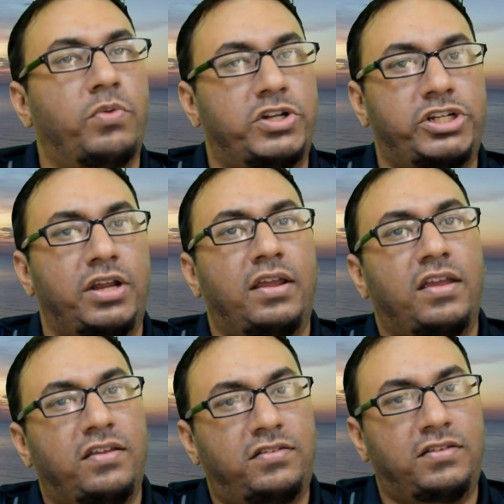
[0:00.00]
which
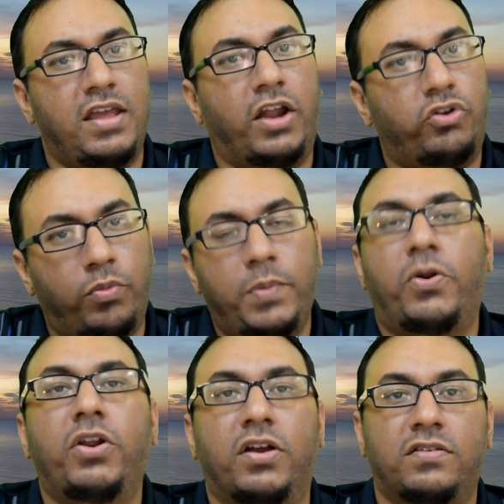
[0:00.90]
is the Adobe
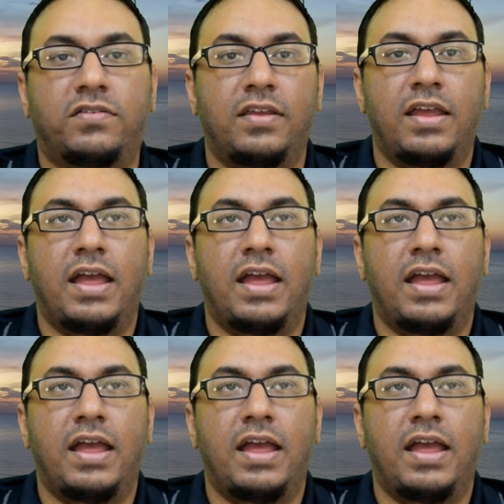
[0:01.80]
products,